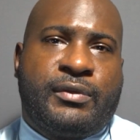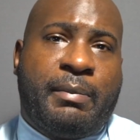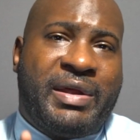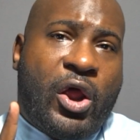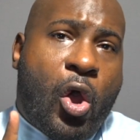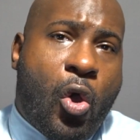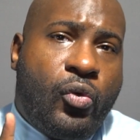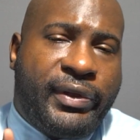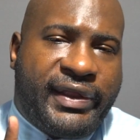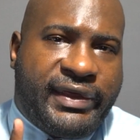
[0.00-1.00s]
But
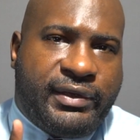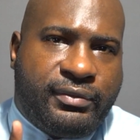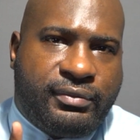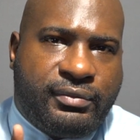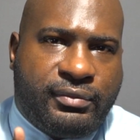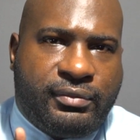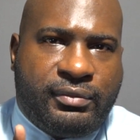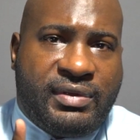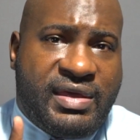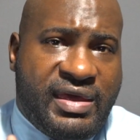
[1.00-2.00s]
only
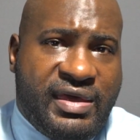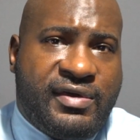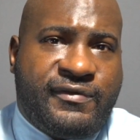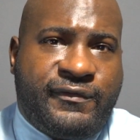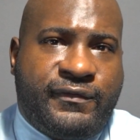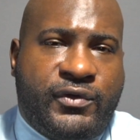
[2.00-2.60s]
if